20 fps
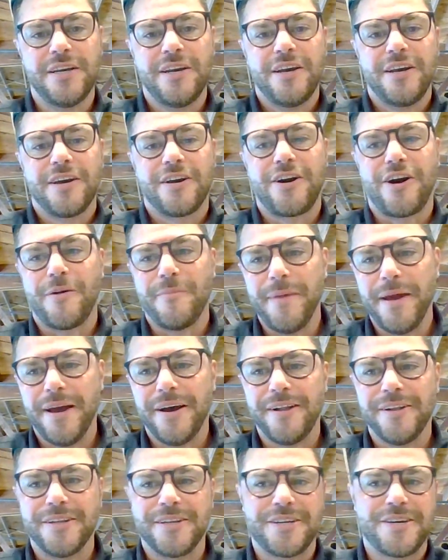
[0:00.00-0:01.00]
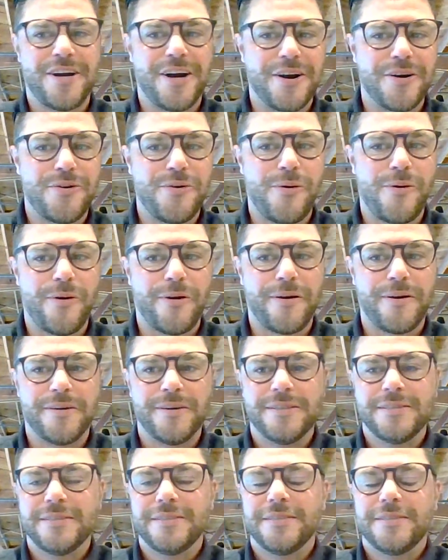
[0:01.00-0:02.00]
Carmel and Concours,
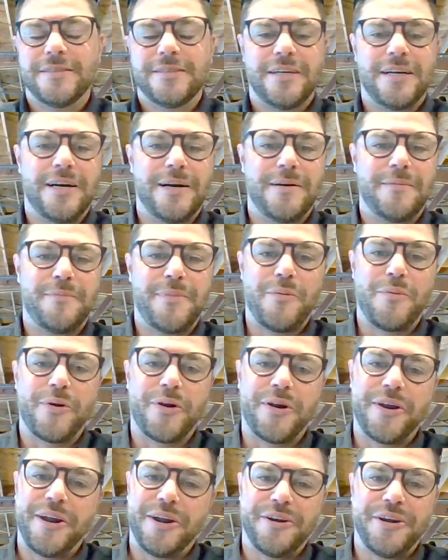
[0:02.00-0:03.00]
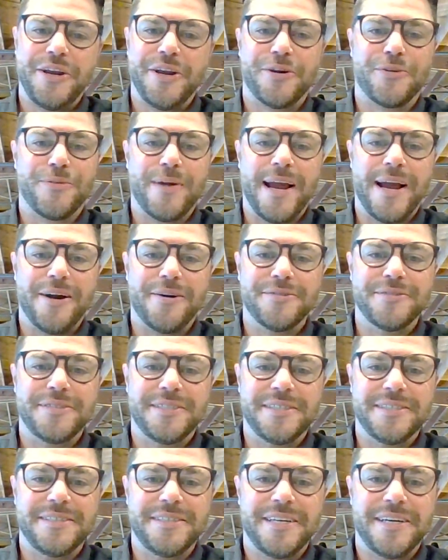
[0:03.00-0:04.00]
but we're here year round
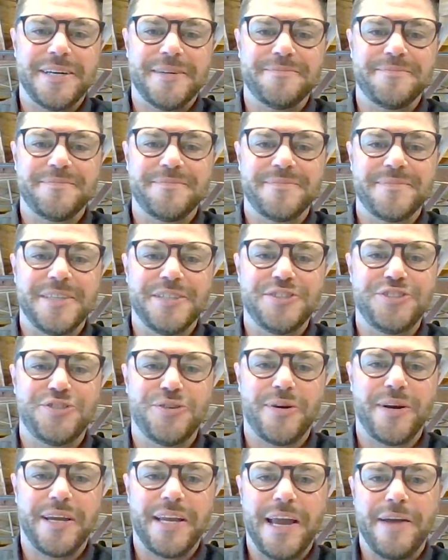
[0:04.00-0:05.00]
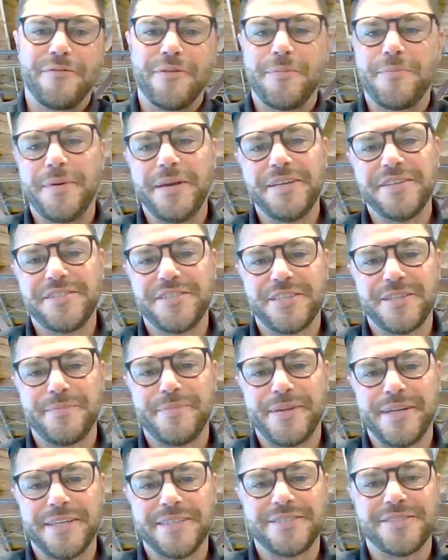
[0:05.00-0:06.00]
and enjoying every piece of the
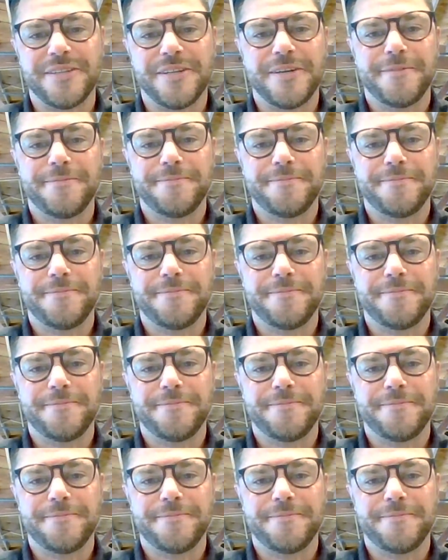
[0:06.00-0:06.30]
peninsula.